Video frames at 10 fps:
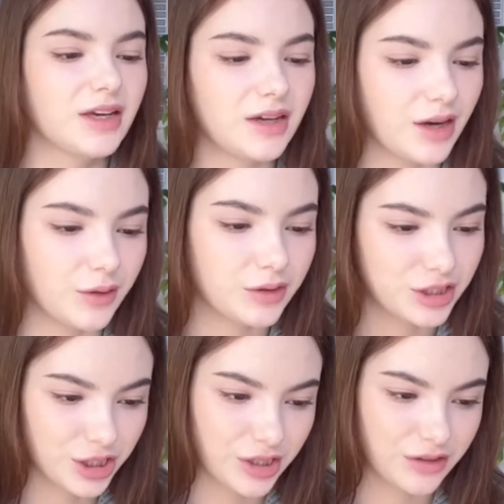I only
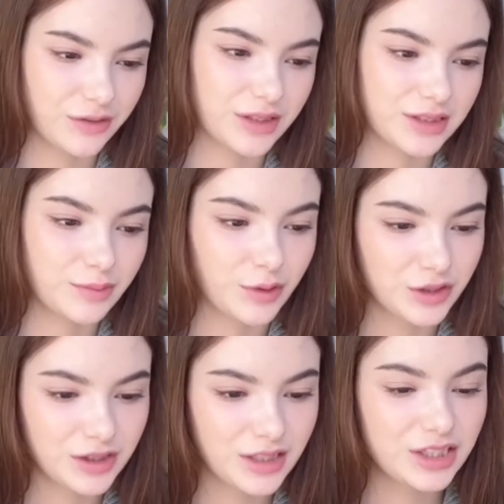share this
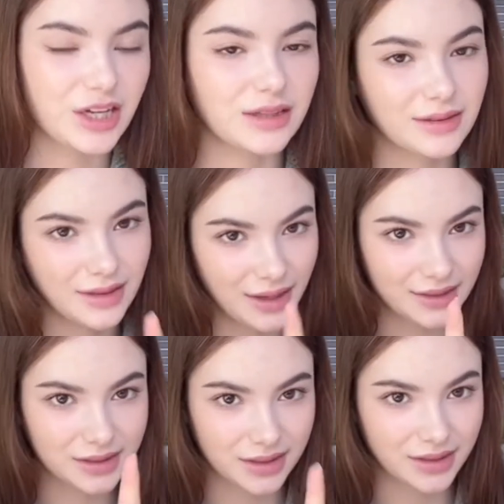percentage, and
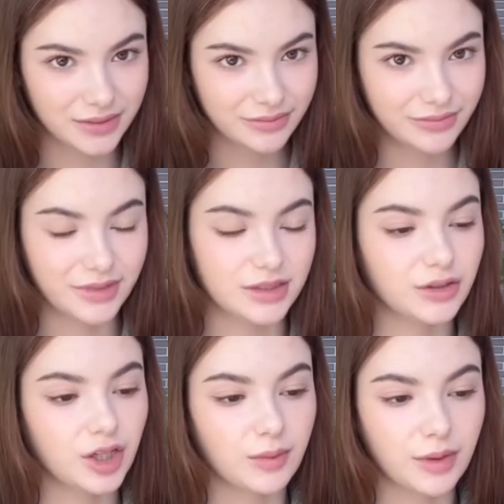later there's
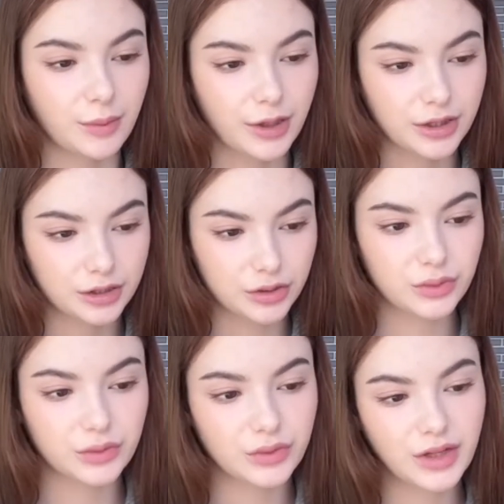gonna be part
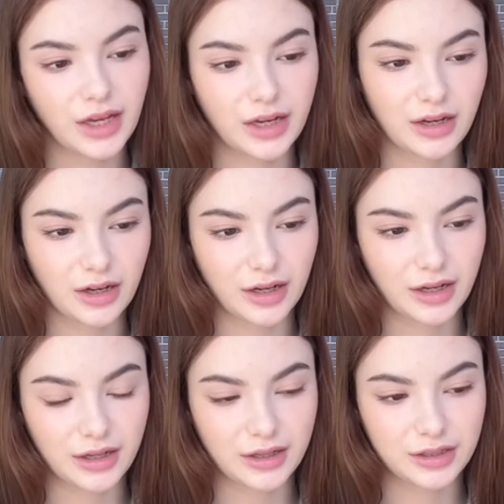2 and
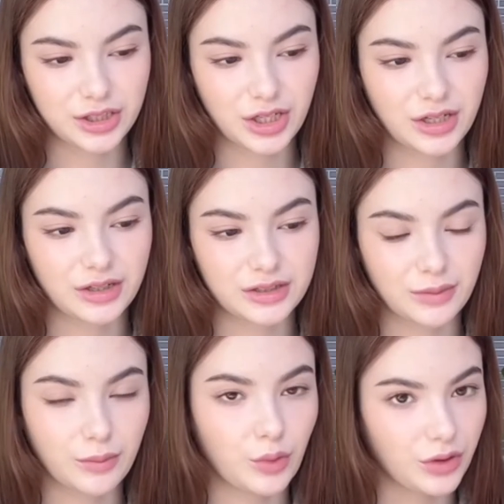I share
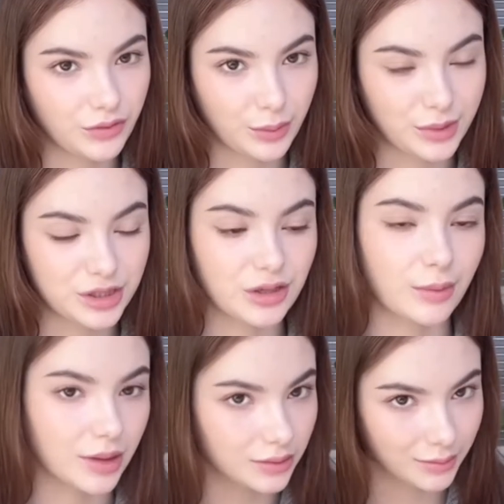some more information
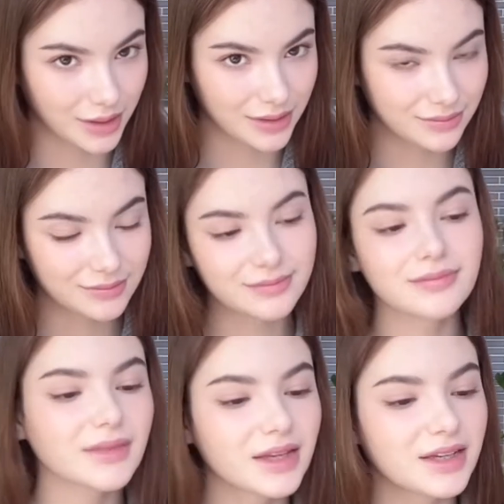about me.
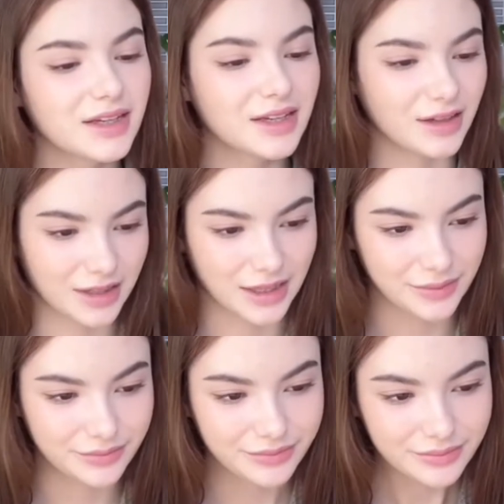Okay,
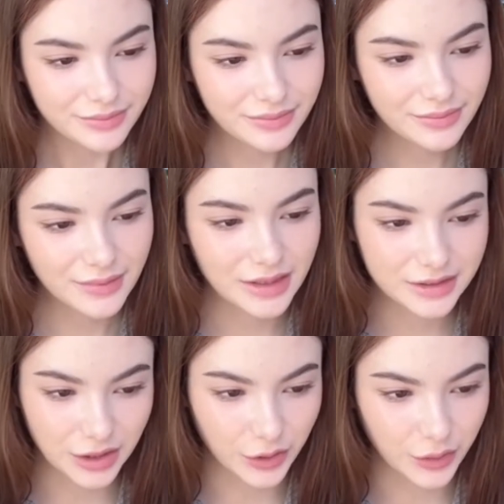
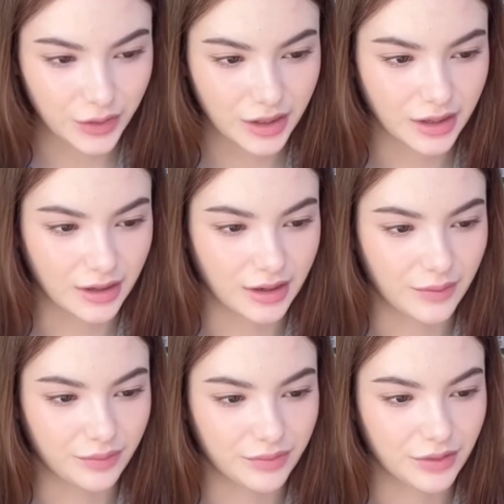so
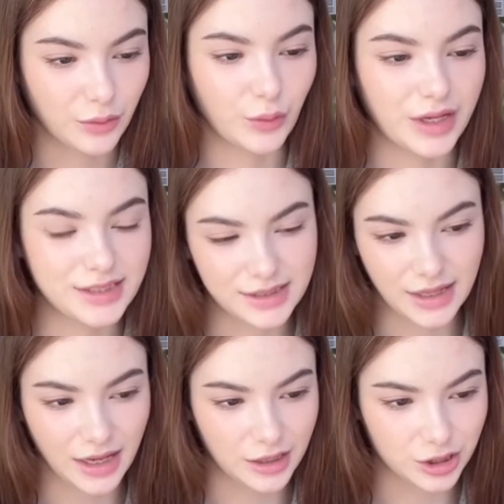West
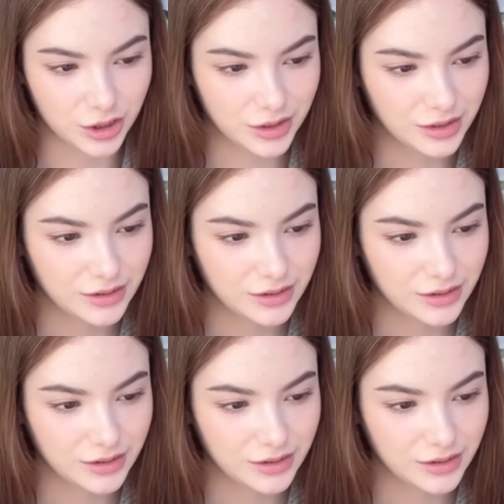Asian,